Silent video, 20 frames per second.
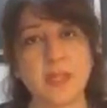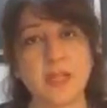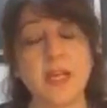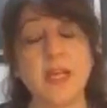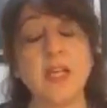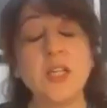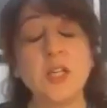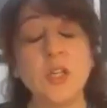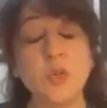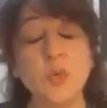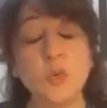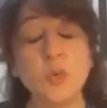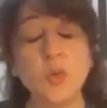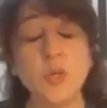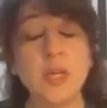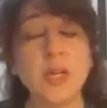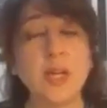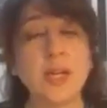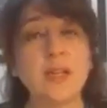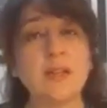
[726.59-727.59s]
you
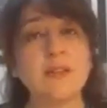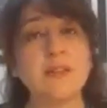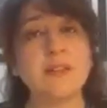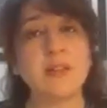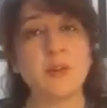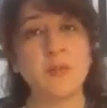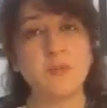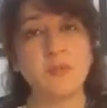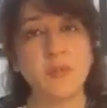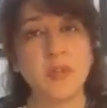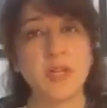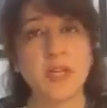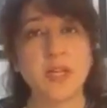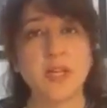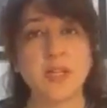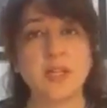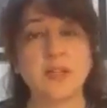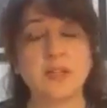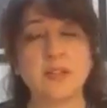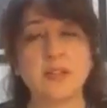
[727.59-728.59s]
can
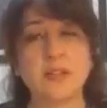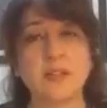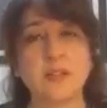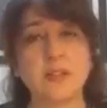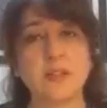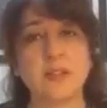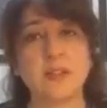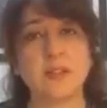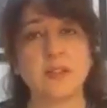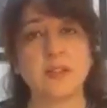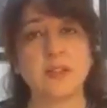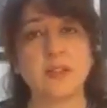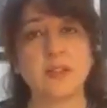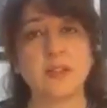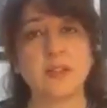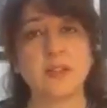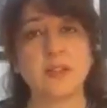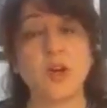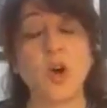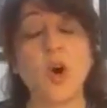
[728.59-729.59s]
somewhere
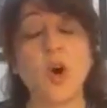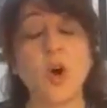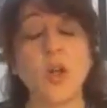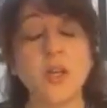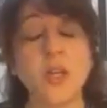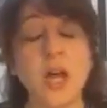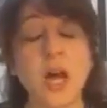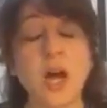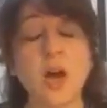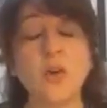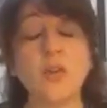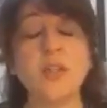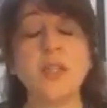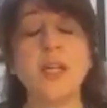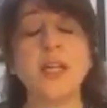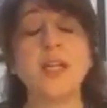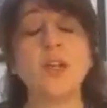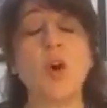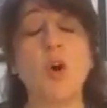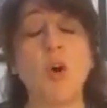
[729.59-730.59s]
now
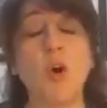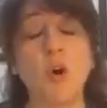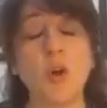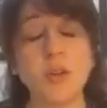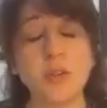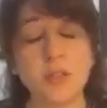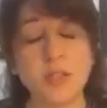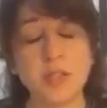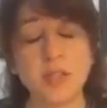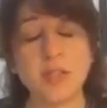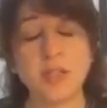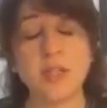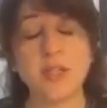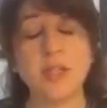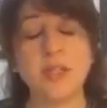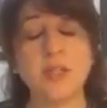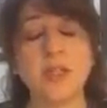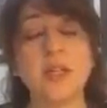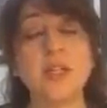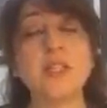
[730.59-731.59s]
then
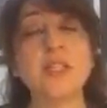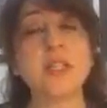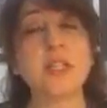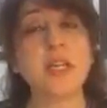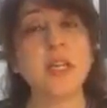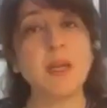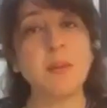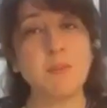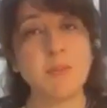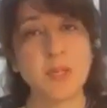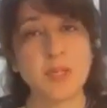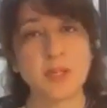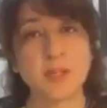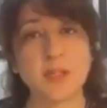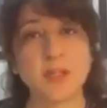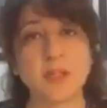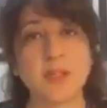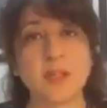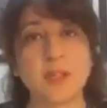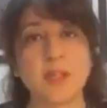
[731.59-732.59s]
author a script
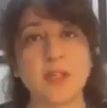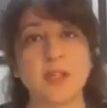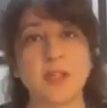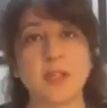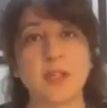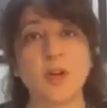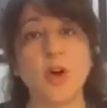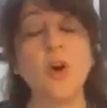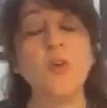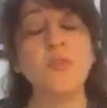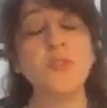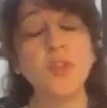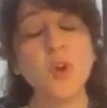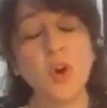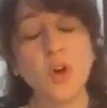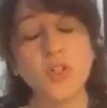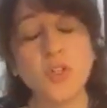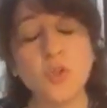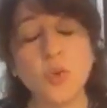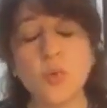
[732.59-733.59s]
of
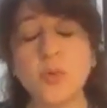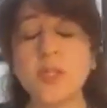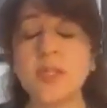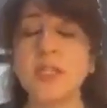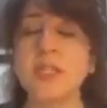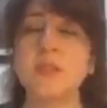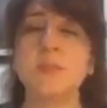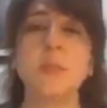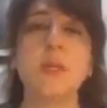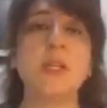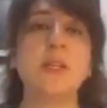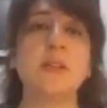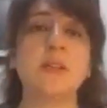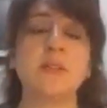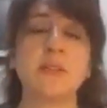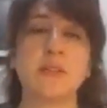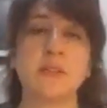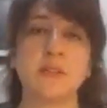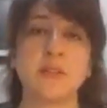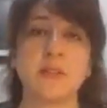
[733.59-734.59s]
your chosen
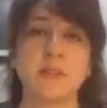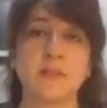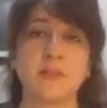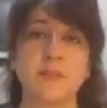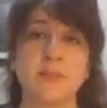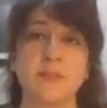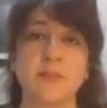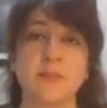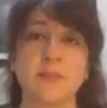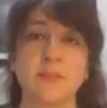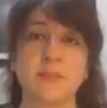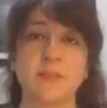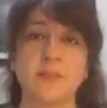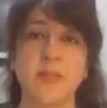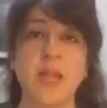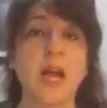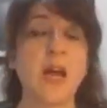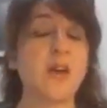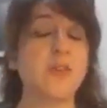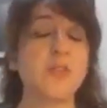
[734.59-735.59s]
experiences
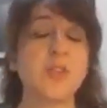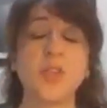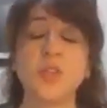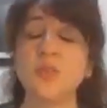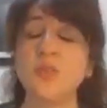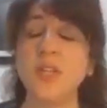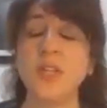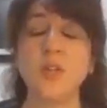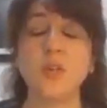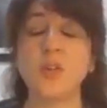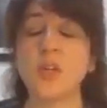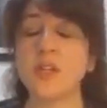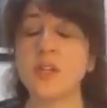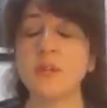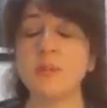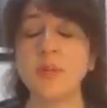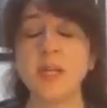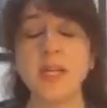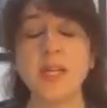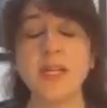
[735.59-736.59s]
after you've decoded
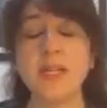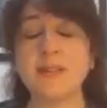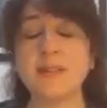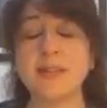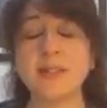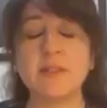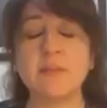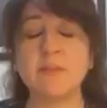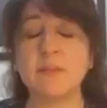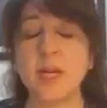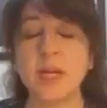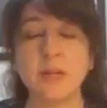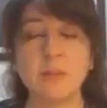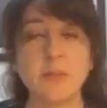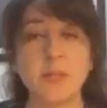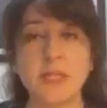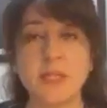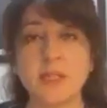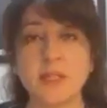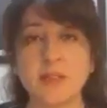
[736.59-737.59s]
the brilliance and imbibed
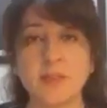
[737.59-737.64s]
it.